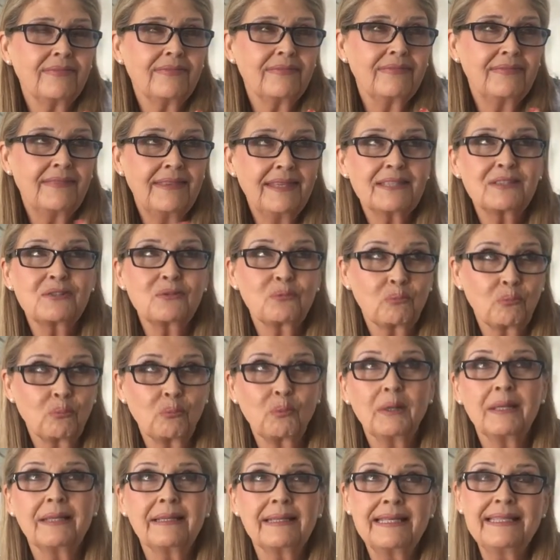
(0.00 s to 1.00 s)
this
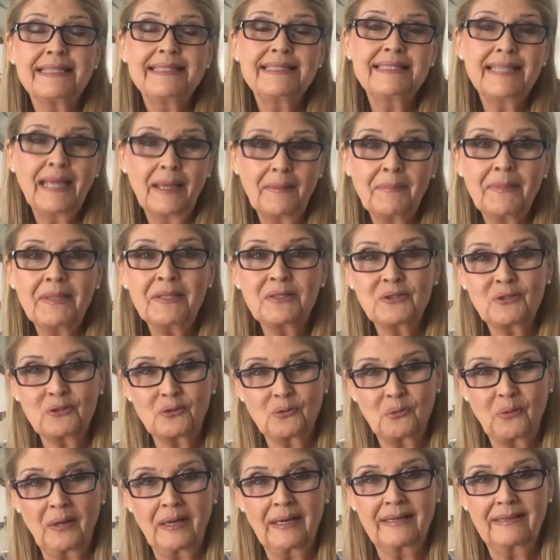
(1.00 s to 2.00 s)
really
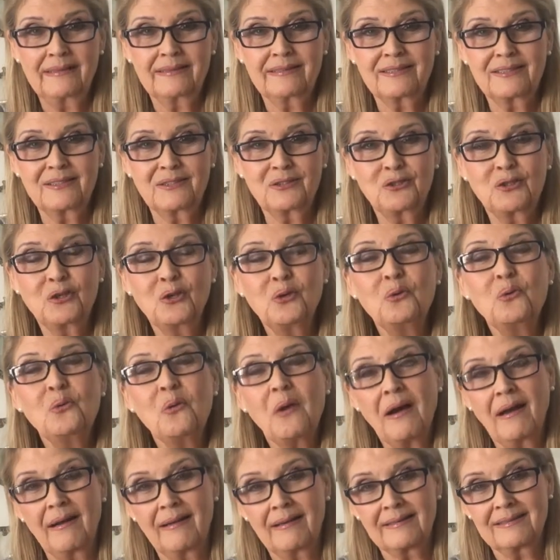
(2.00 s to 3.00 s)
demonstrates to
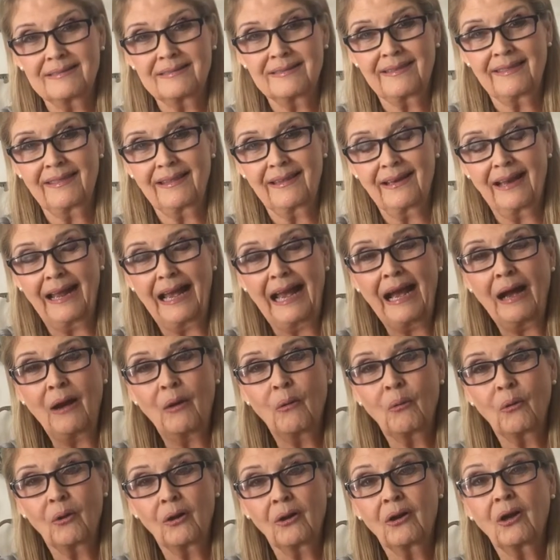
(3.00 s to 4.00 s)
us that
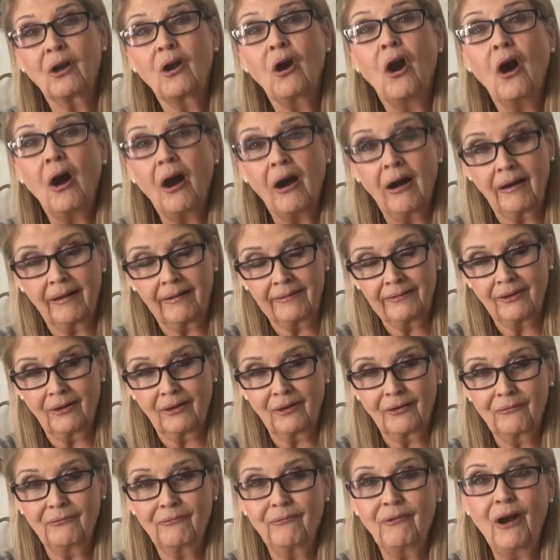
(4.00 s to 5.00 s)
our God,
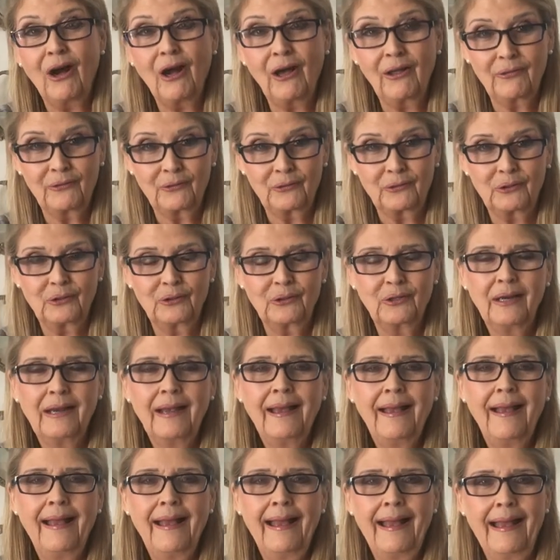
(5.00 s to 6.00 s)
our Father,
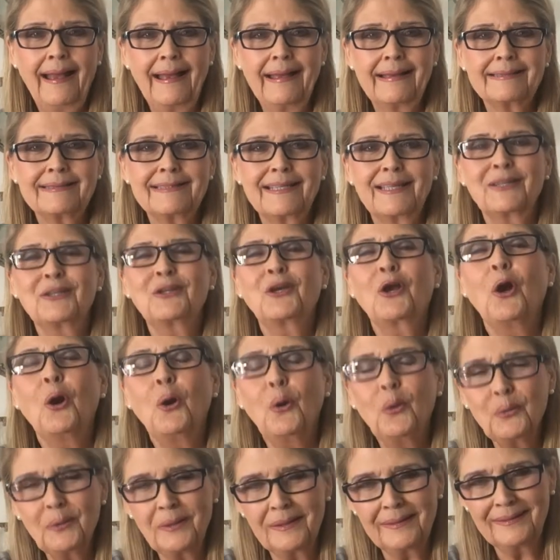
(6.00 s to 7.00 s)
has
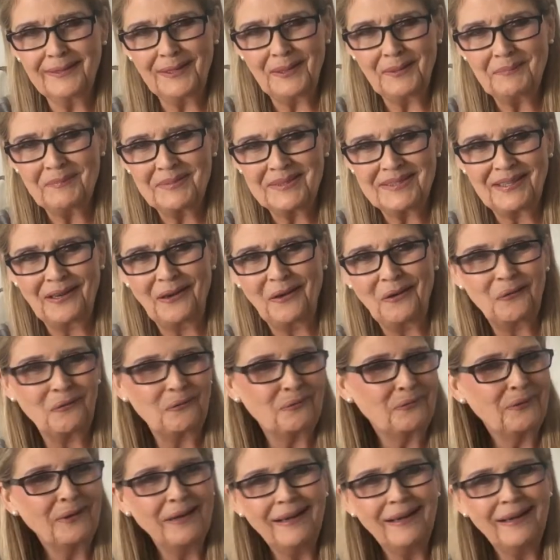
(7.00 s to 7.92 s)
encoded himself